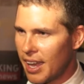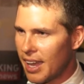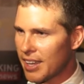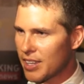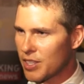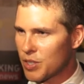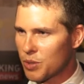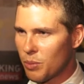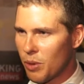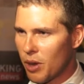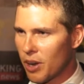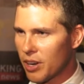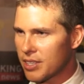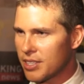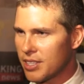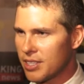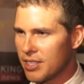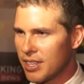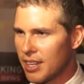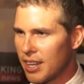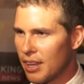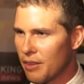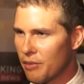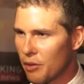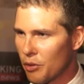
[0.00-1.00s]

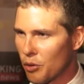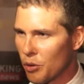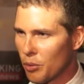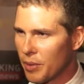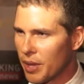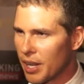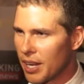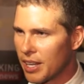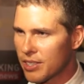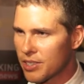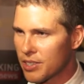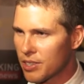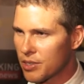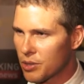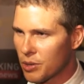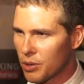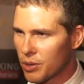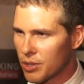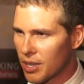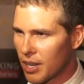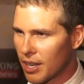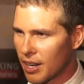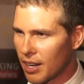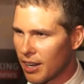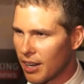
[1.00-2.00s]
Xboxes in every room. The list just
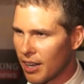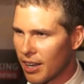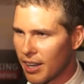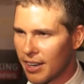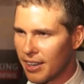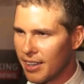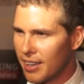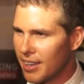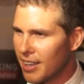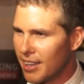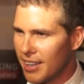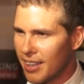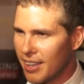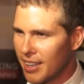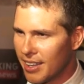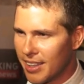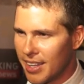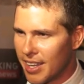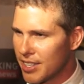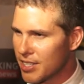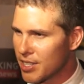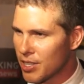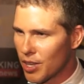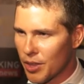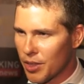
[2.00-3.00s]
goes on and on. It's a
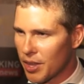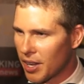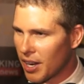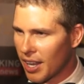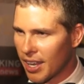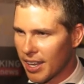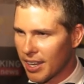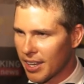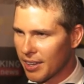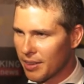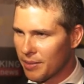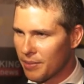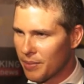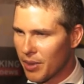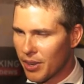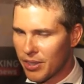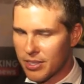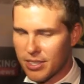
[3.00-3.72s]
paradise. There's nothing like it.